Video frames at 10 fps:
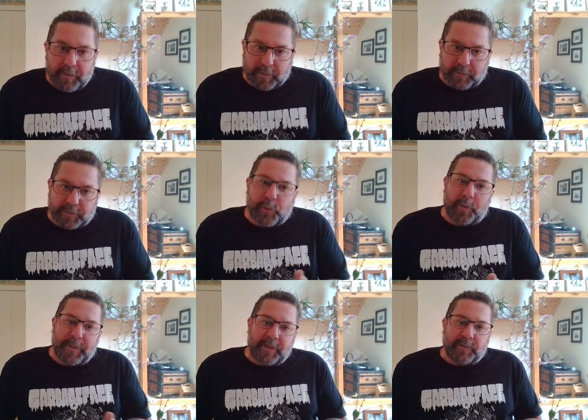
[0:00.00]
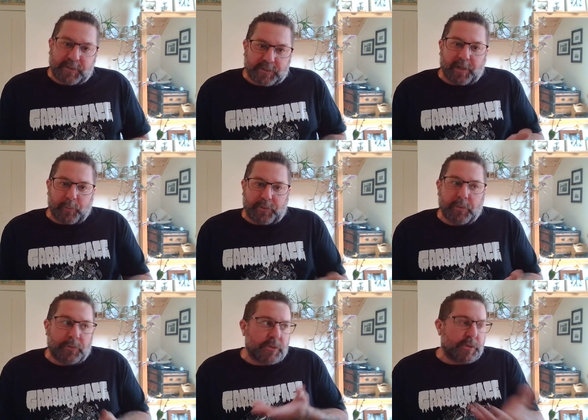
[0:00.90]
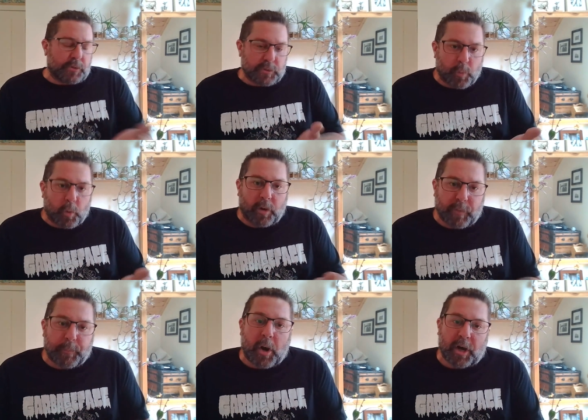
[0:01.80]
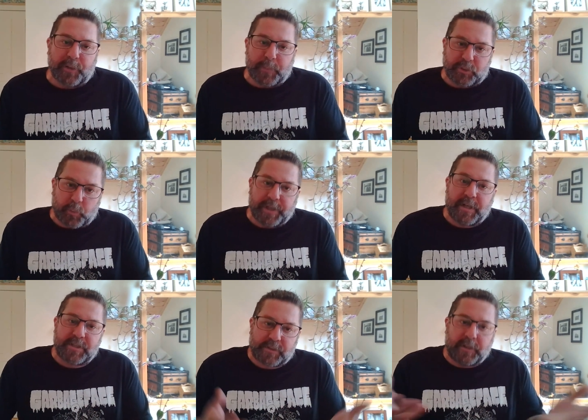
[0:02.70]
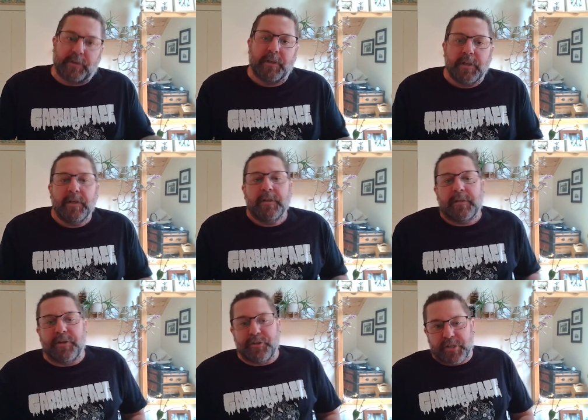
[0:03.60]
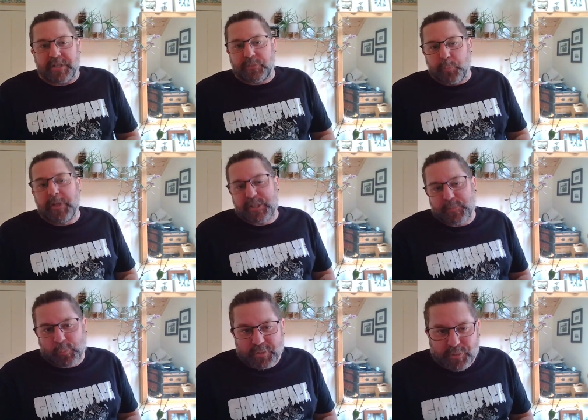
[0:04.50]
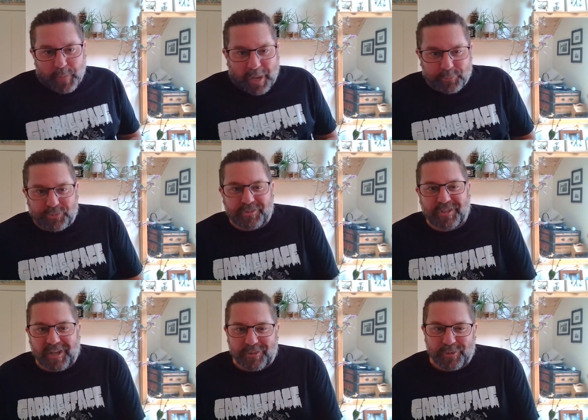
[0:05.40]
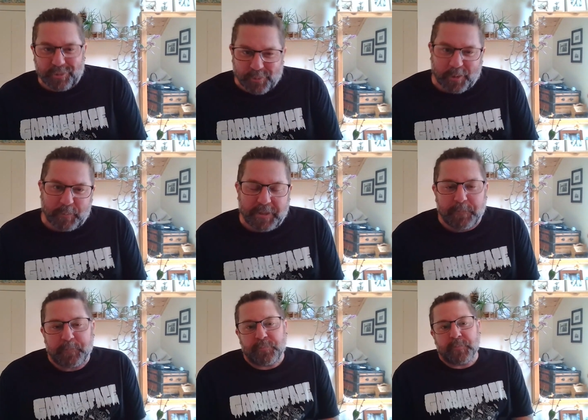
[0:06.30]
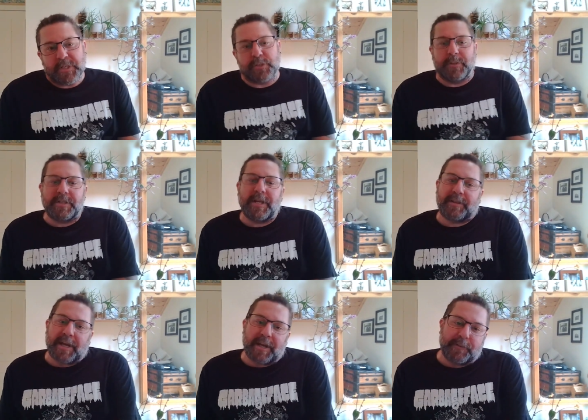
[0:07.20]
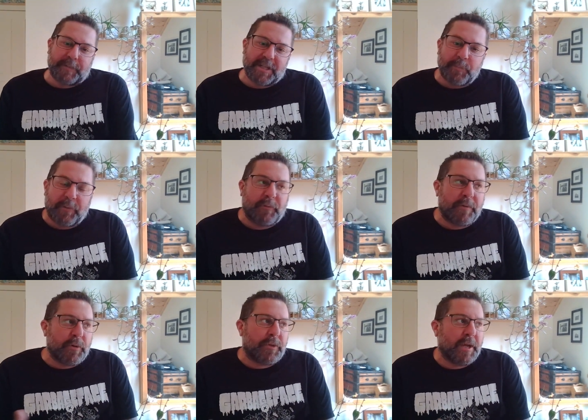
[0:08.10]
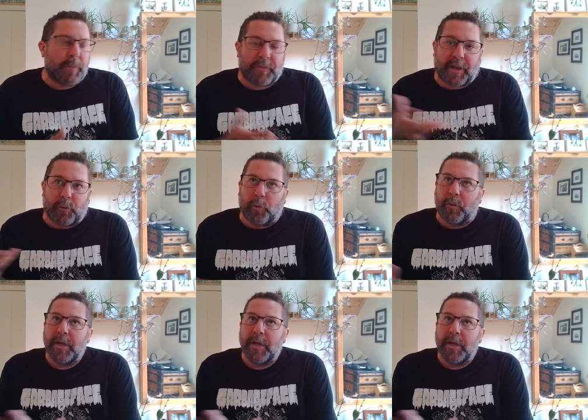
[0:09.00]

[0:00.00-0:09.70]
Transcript: you know what I mean? It's like with you, there's more of a bond between us than, than just, we explored some houses together. You know what I mean? So it's like that. That's my favorite thing about that whole